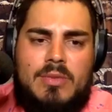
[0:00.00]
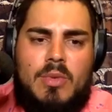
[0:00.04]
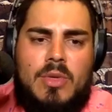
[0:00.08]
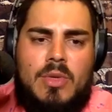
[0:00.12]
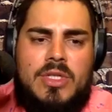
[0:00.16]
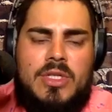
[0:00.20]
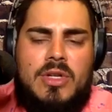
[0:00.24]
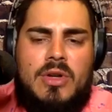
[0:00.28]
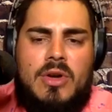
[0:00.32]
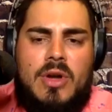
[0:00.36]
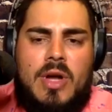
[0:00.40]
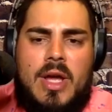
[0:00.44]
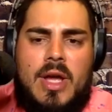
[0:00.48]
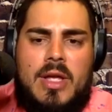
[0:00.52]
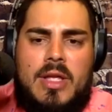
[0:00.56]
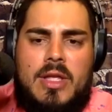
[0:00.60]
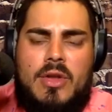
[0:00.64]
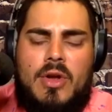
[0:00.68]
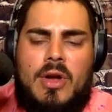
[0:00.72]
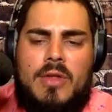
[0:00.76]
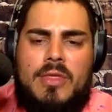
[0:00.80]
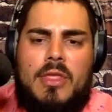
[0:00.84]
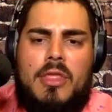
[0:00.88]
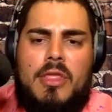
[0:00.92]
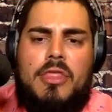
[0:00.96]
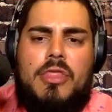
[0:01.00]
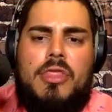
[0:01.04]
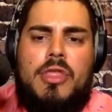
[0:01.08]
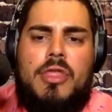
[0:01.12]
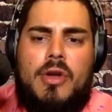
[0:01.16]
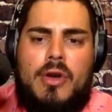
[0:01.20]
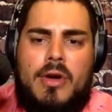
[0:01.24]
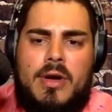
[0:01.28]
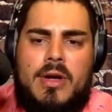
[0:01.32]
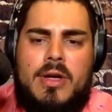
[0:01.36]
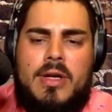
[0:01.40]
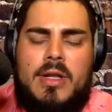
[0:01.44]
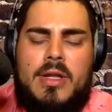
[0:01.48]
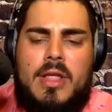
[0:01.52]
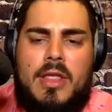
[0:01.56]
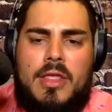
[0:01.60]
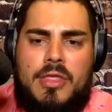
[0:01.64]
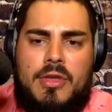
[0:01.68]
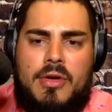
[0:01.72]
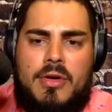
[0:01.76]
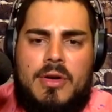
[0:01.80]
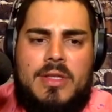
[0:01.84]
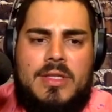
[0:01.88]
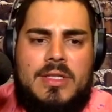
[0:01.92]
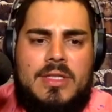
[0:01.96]
which you're on the
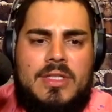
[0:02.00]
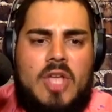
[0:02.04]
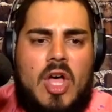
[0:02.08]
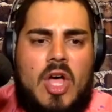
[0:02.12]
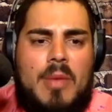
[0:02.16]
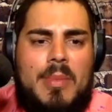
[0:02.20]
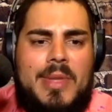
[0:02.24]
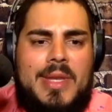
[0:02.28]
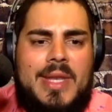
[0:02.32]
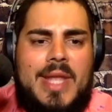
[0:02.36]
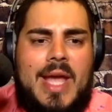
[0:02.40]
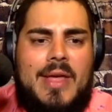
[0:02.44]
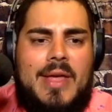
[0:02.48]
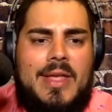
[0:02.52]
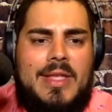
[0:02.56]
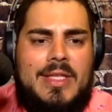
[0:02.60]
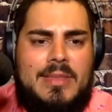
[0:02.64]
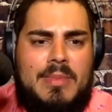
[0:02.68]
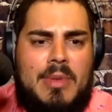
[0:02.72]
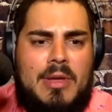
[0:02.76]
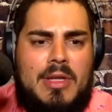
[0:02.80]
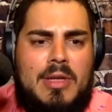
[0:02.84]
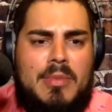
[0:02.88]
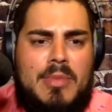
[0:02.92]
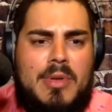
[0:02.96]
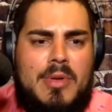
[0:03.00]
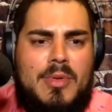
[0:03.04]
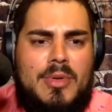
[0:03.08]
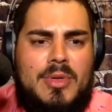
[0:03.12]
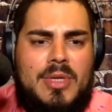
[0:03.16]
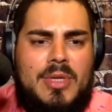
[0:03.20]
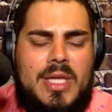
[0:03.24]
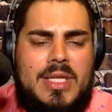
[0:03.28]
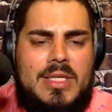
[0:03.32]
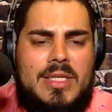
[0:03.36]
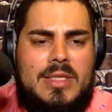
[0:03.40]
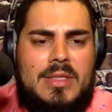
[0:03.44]
third installment now that's about to be released.